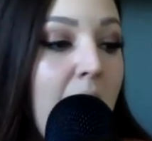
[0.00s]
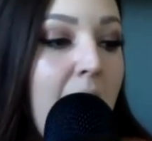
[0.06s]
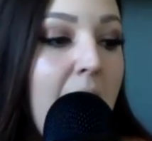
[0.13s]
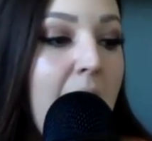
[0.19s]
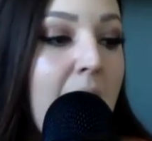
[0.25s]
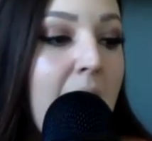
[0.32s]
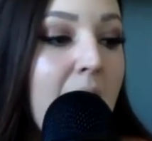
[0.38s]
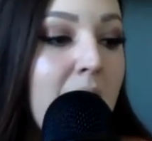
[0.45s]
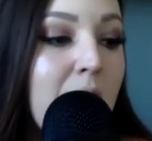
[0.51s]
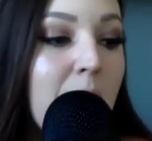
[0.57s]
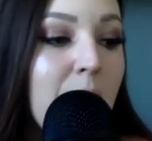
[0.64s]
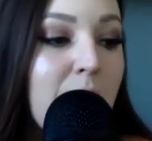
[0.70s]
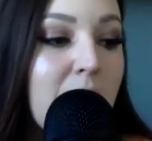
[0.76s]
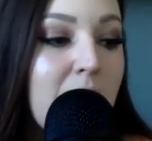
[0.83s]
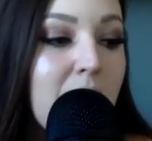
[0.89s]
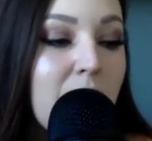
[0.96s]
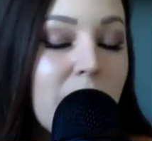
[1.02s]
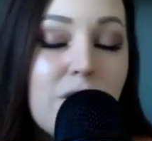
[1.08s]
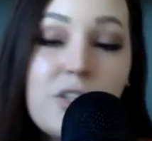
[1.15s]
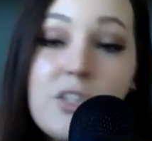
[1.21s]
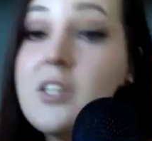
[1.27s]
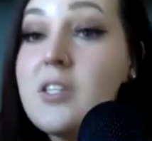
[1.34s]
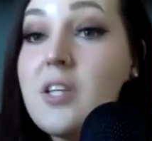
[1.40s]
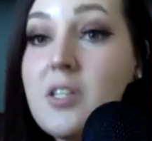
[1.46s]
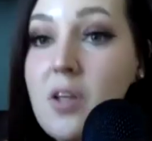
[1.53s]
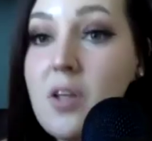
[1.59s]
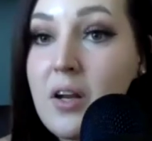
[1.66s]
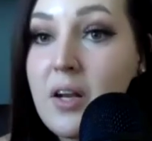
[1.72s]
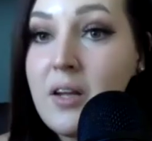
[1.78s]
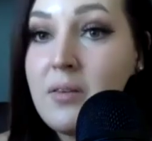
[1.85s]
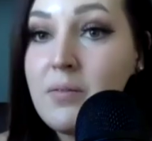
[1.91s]
And she sits
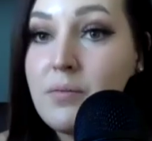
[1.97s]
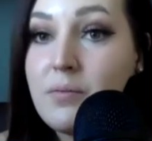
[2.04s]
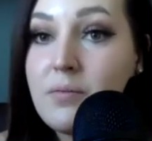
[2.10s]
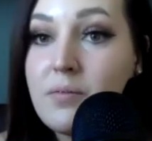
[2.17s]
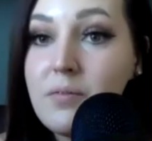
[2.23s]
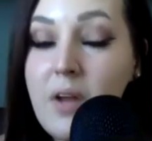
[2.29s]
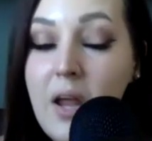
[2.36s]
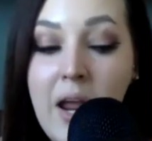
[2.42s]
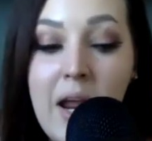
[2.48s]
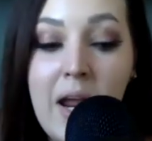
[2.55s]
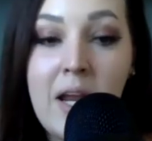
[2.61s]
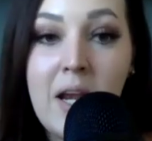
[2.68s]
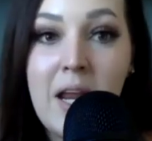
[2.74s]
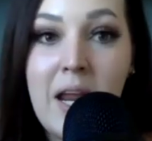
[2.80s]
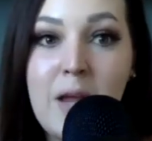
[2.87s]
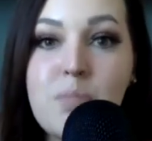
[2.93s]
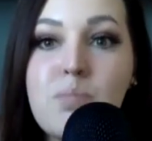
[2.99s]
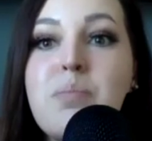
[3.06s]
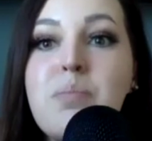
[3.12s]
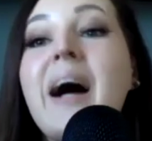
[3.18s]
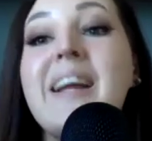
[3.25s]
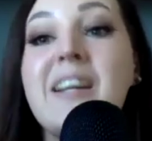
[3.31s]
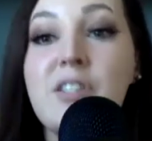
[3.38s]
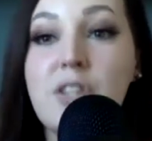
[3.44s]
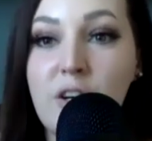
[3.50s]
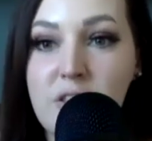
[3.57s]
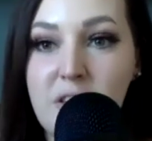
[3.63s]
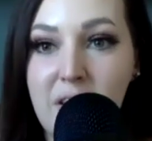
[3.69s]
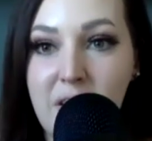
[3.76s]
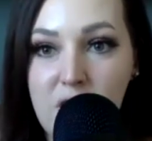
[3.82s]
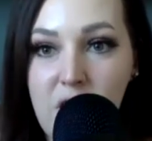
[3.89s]
on it and it binds her
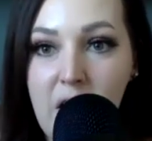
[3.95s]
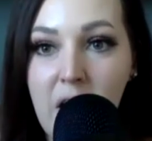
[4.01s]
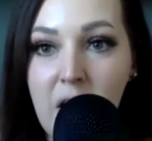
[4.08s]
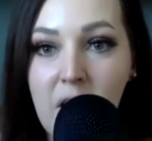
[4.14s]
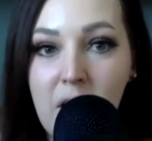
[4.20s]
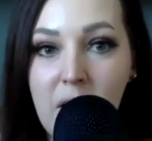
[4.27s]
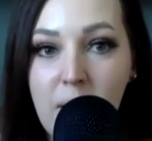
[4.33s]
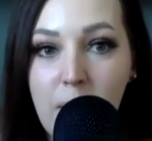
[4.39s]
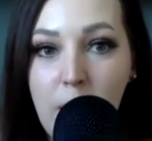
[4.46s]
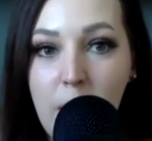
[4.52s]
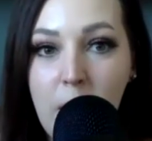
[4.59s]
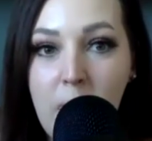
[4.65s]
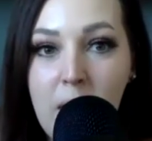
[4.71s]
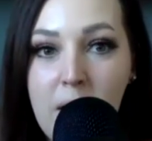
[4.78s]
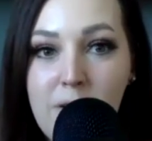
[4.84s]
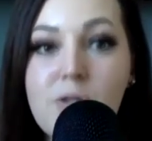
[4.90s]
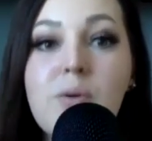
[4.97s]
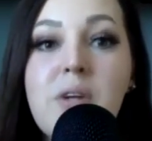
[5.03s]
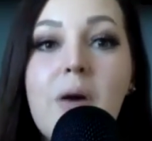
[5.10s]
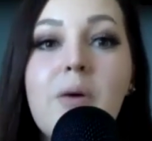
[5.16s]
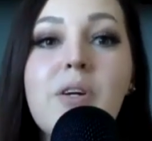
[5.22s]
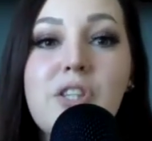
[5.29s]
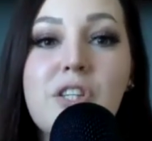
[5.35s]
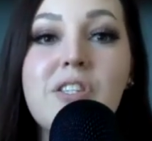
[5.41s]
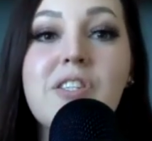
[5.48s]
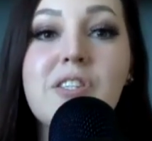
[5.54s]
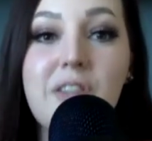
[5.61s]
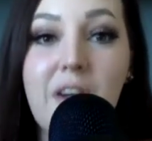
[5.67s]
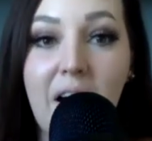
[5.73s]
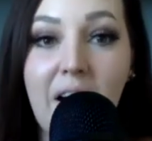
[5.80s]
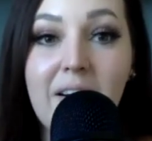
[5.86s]
to the chair. So now she's
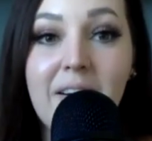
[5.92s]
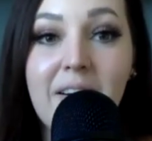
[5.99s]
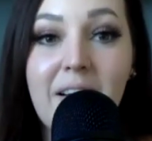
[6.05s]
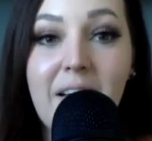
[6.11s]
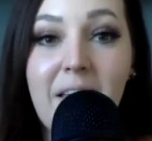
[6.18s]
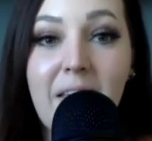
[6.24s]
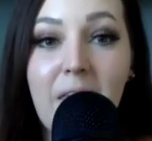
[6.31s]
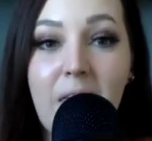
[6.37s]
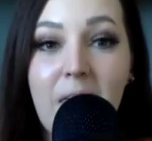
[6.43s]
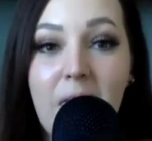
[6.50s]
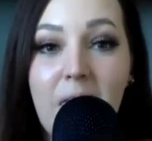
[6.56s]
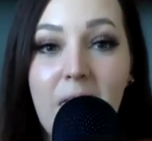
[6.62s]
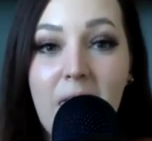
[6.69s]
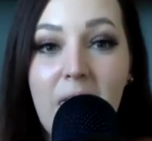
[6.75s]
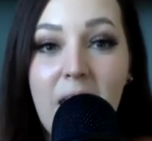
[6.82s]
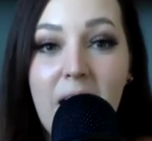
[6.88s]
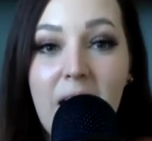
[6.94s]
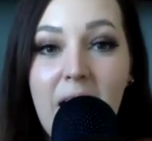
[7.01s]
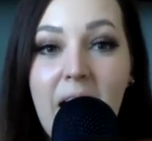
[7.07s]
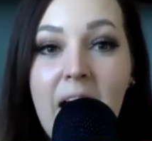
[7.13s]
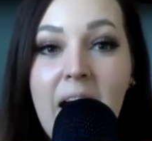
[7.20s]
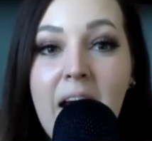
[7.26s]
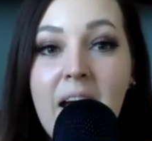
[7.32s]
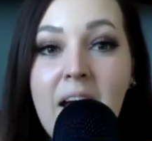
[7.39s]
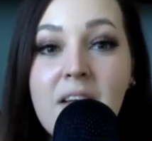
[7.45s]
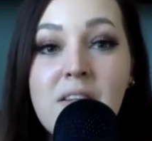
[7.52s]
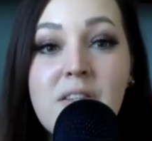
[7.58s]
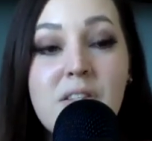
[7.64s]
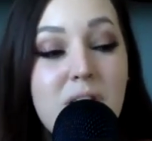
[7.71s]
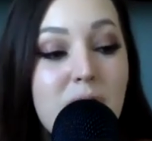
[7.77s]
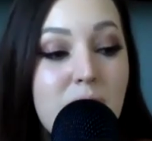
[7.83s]
stuck.
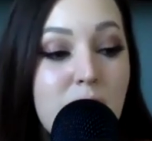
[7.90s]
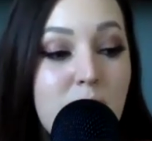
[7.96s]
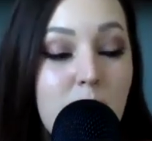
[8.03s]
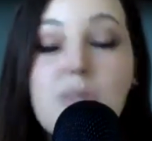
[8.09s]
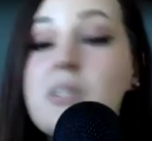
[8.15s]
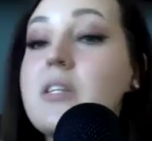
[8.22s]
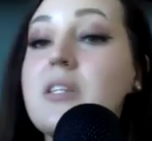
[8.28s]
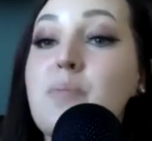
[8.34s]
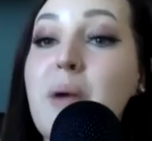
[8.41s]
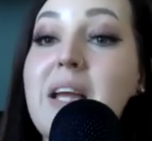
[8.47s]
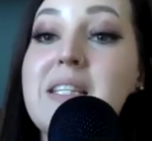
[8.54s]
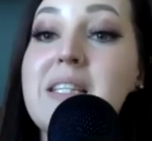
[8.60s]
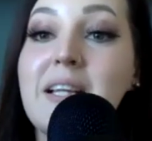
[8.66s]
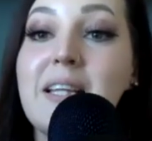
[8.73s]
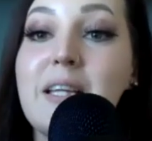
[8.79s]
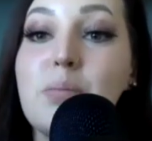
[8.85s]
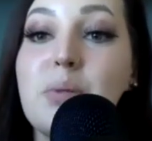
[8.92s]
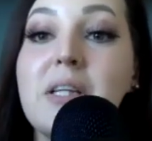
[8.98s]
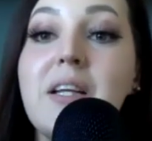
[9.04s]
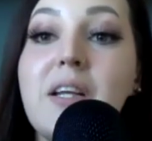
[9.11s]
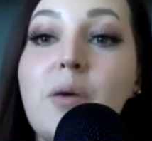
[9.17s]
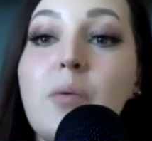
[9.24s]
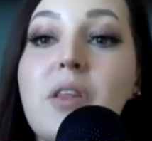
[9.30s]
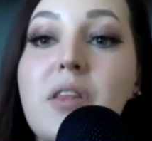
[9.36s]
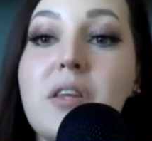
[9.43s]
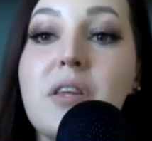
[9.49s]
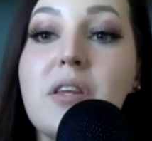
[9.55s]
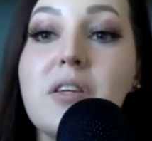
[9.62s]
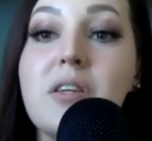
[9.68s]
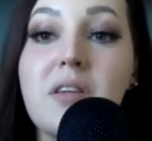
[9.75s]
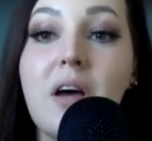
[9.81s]
And Zeus is basically pleading with
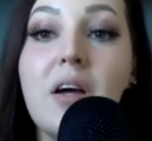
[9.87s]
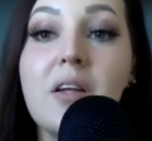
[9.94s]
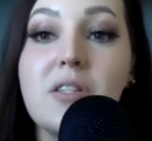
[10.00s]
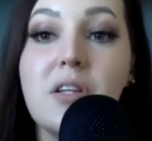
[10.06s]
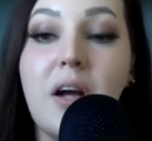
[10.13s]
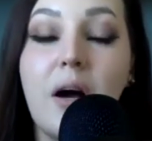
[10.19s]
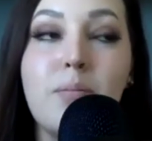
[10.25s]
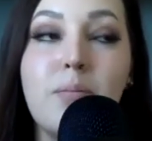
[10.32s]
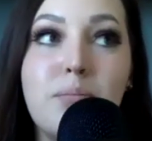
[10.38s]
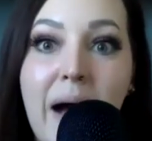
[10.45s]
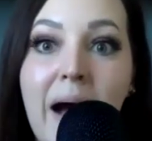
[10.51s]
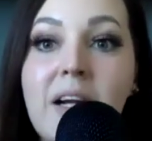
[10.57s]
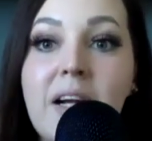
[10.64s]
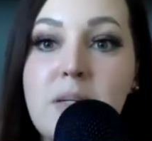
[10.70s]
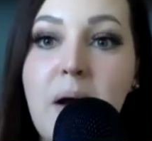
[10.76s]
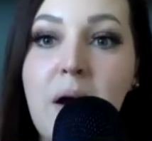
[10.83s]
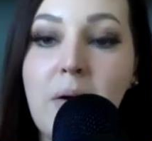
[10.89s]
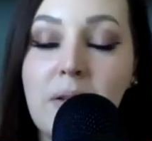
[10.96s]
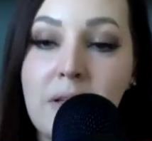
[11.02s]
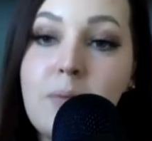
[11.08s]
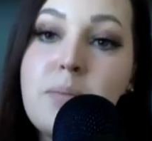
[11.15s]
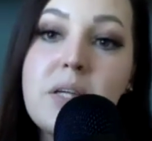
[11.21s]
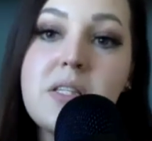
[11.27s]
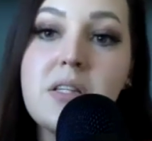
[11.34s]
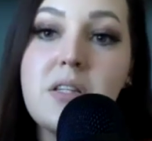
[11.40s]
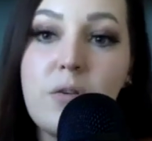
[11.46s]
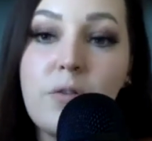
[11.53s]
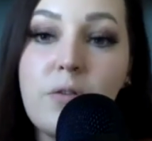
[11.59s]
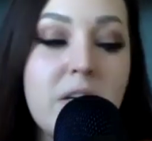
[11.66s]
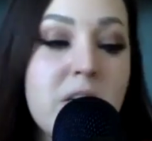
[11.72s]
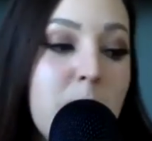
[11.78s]
his son to come back to Mount Olympus and to
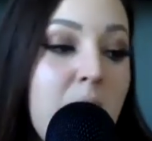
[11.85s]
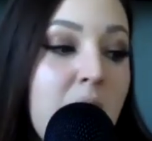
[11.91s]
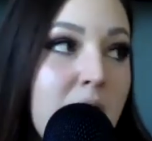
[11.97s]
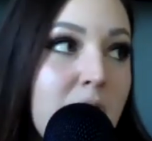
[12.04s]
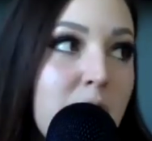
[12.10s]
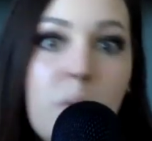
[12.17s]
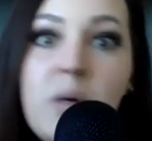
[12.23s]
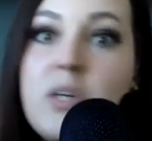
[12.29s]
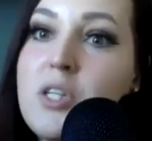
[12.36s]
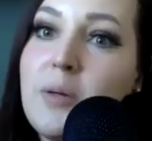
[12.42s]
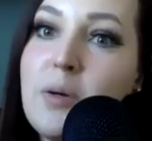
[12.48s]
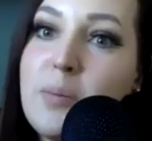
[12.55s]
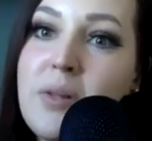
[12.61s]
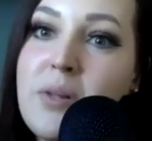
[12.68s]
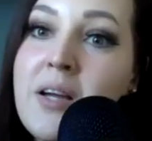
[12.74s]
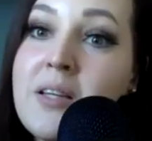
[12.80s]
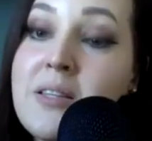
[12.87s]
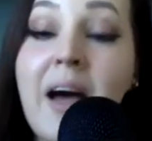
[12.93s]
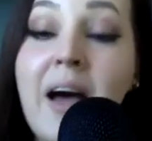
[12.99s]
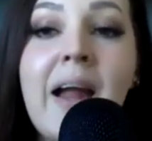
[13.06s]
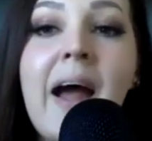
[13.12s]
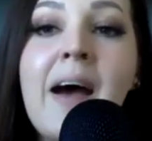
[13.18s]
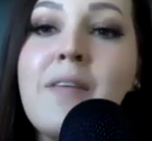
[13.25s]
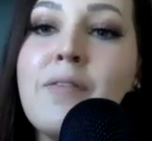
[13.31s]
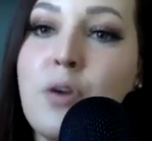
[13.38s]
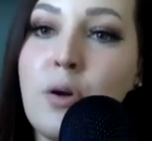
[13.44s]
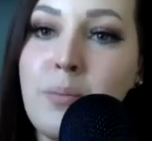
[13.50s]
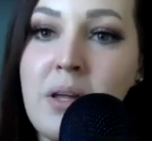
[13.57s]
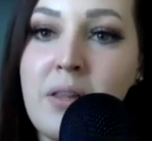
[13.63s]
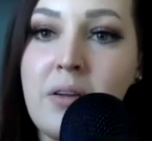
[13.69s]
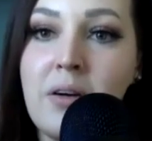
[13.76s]
free his mother, to which he replies, I have no
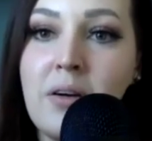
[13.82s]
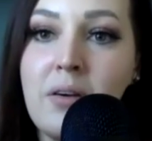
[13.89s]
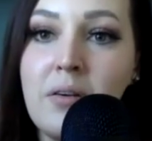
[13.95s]
mother.